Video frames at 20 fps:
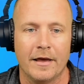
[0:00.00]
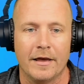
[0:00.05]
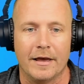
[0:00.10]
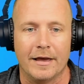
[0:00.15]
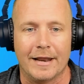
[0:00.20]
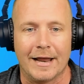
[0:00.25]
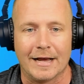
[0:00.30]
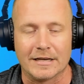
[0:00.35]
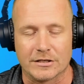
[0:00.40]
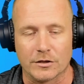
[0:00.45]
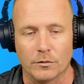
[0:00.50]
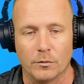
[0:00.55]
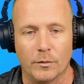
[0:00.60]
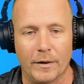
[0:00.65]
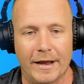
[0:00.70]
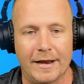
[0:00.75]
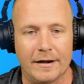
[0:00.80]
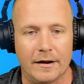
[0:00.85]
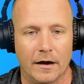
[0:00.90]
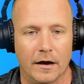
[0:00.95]
It has a
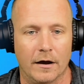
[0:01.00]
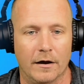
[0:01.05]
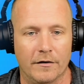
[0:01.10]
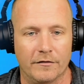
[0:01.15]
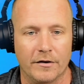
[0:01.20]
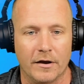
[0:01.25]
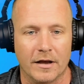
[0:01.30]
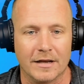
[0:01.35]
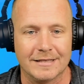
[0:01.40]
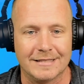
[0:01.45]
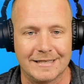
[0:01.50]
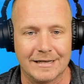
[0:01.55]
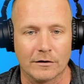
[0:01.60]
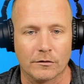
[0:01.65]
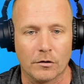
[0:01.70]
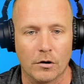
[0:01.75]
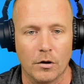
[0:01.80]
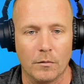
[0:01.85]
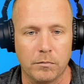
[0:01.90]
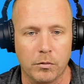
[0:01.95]
weight of
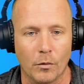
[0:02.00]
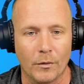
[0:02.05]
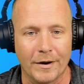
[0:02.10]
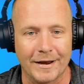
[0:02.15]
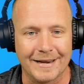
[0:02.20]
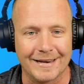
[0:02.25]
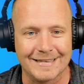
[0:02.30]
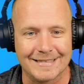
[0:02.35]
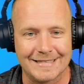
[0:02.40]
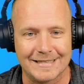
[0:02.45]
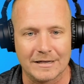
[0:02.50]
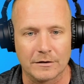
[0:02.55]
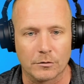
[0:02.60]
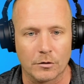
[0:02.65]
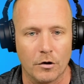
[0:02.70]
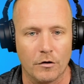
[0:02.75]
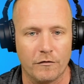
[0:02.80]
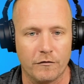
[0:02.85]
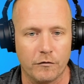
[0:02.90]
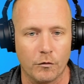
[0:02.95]

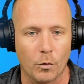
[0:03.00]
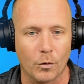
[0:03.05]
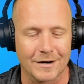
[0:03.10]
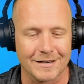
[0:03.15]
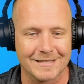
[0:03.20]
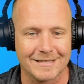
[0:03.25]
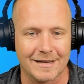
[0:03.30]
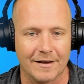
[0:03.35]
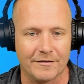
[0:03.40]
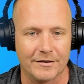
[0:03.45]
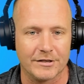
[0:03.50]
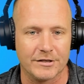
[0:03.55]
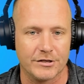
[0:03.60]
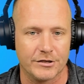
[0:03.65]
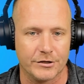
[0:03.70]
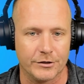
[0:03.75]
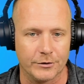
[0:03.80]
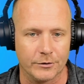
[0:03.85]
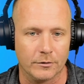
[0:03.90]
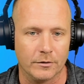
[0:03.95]

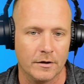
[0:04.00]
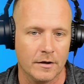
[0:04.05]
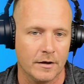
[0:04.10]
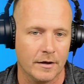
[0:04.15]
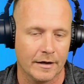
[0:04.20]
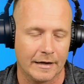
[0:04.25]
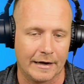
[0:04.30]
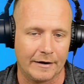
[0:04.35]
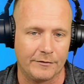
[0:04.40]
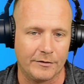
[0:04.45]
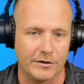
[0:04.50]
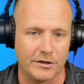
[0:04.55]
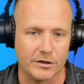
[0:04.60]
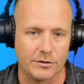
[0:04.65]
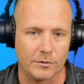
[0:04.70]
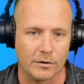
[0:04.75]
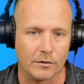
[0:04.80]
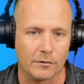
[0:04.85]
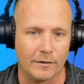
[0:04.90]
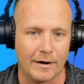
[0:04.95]
0.0472. Again, if we
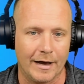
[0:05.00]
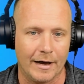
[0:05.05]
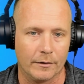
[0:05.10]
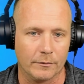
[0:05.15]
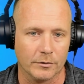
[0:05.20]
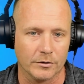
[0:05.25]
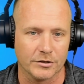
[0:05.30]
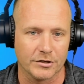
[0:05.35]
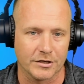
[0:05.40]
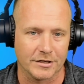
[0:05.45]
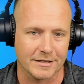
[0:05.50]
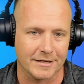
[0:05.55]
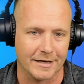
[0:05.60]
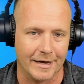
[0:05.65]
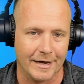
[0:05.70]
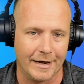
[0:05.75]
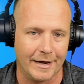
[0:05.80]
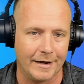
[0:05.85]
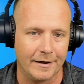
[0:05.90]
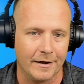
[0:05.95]
just went around, we'll just
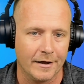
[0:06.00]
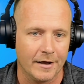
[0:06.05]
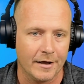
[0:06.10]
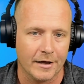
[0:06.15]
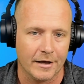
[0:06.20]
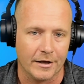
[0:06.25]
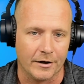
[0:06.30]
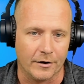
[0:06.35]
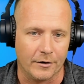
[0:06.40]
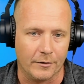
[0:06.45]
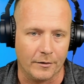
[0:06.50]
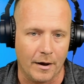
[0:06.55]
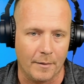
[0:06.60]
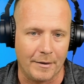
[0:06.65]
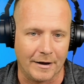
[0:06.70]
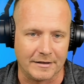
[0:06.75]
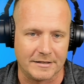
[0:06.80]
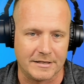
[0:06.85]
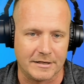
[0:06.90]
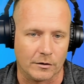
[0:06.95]
say, you know,
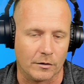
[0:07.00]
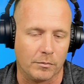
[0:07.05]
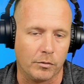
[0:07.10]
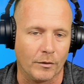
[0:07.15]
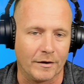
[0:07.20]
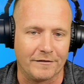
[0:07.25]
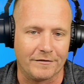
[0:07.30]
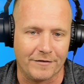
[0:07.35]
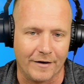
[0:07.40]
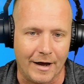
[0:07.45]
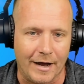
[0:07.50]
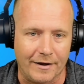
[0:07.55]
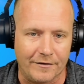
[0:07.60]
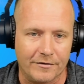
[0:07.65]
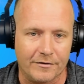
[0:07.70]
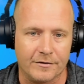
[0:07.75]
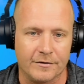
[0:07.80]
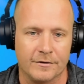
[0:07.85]
about 0.5.